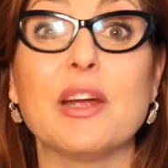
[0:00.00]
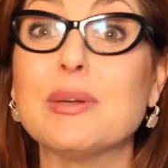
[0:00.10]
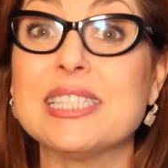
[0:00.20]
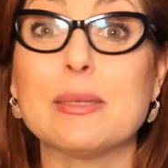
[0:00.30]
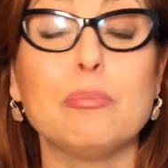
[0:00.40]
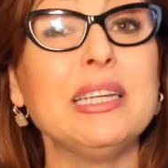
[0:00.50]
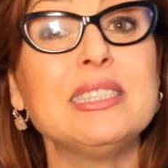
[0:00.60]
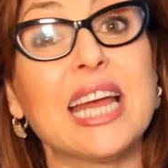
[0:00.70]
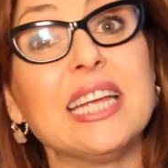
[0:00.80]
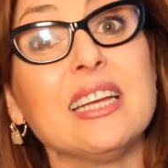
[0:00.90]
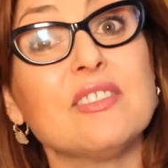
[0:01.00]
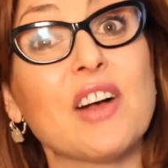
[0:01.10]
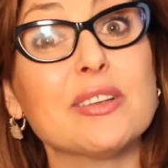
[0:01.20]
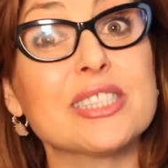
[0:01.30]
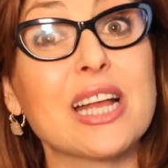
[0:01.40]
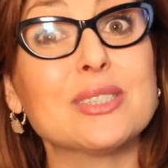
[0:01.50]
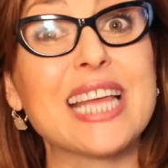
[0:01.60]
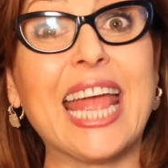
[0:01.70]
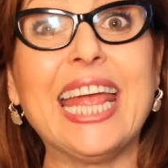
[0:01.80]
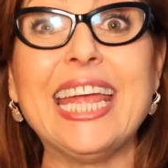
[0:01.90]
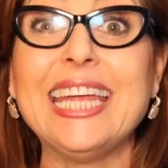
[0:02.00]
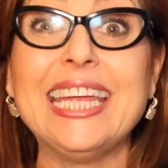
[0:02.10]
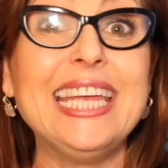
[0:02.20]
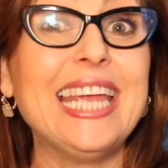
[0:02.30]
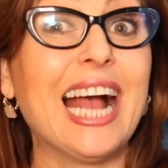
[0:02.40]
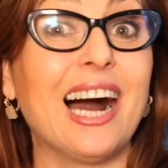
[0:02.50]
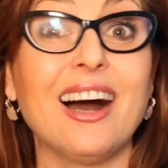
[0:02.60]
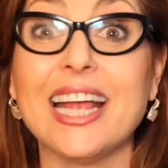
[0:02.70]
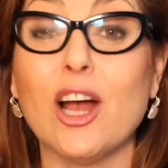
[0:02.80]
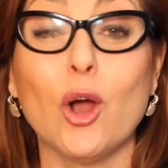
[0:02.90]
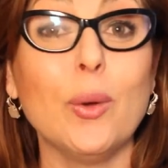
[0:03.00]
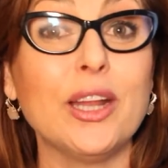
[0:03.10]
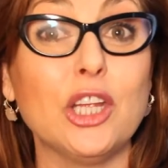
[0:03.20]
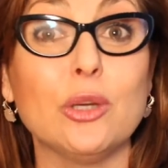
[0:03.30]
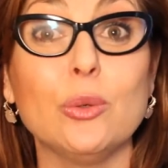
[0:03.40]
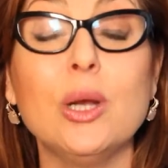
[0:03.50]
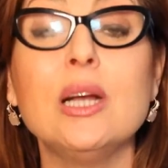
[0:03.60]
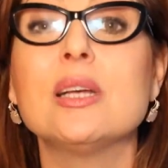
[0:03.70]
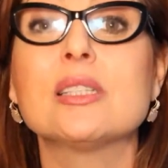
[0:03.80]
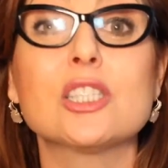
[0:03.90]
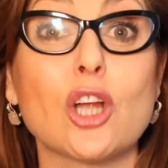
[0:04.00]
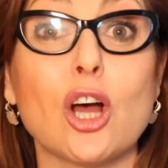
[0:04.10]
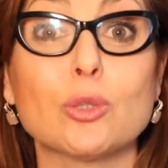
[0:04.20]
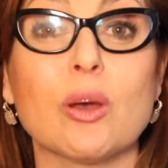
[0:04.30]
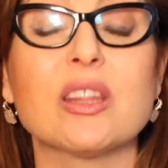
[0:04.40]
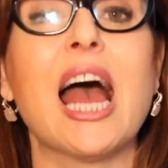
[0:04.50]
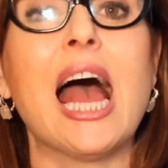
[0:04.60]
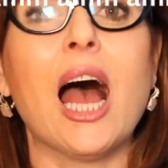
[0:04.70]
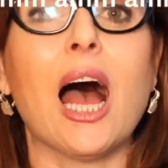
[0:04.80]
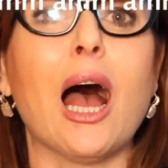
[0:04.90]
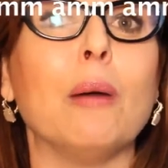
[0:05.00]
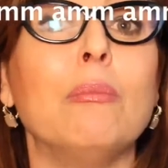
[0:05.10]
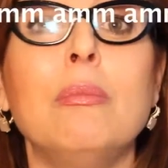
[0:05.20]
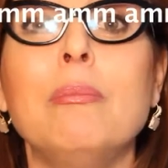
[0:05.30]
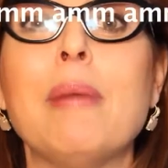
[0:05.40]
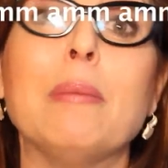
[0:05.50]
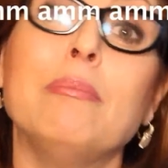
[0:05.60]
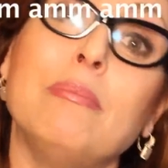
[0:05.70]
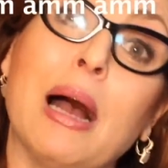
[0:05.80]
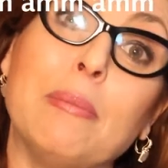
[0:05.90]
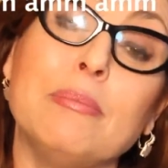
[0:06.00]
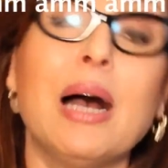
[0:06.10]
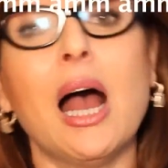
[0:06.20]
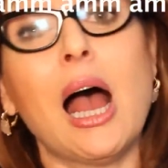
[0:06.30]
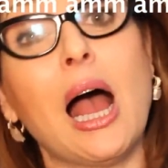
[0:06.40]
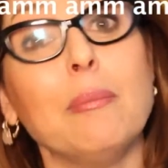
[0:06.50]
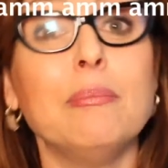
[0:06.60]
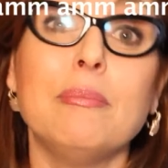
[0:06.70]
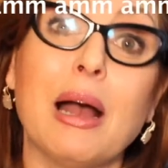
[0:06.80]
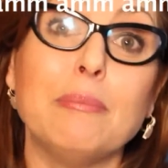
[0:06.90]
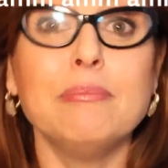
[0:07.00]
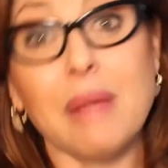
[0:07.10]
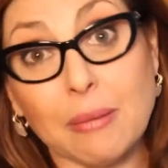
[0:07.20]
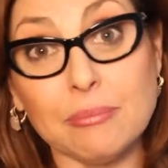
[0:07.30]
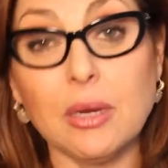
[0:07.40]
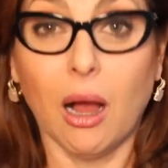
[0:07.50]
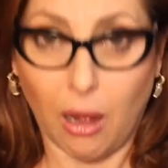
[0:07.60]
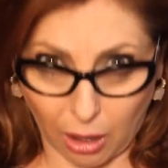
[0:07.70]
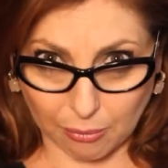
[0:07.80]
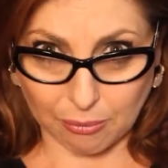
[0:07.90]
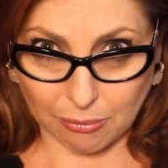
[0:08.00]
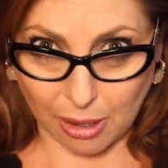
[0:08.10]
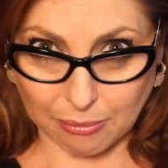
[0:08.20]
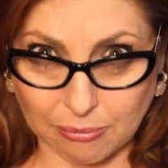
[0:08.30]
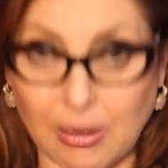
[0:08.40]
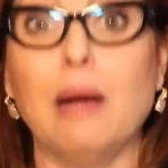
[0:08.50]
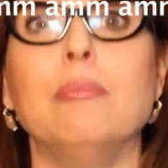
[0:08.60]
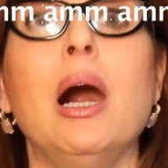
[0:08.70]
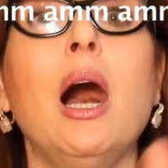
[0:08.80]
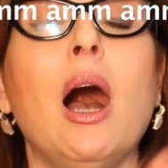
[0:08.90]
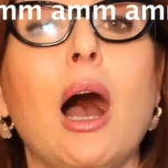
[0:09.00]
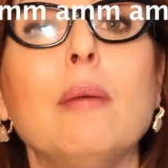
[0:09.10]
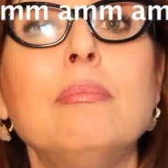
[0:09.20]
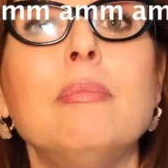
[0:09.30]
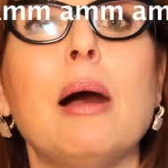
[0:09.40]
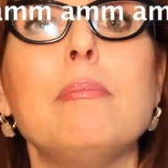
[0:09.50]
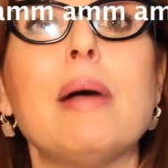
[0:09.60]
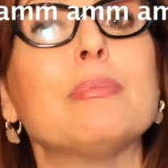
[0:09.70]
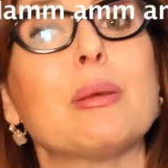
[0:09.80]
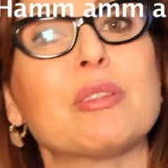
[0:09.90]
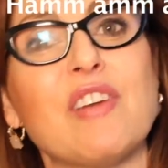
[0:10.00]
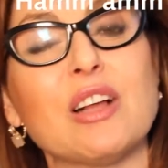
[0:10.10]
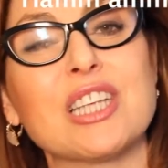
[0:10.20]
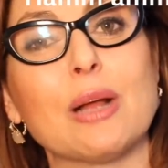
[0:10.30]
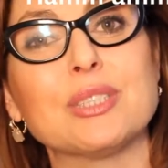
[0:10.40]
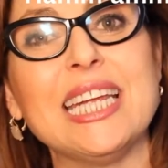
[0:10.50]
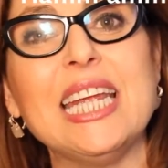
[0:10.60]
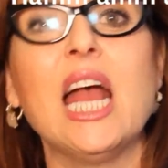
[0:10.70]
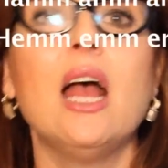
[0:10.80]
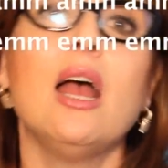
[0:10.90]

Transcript: Very simply, taking the vowel sounds A, E, I, O, and U, start with hum, mum, hum, mum, hum, mum, hum, mum, hum, mum, then with the vowel sound E,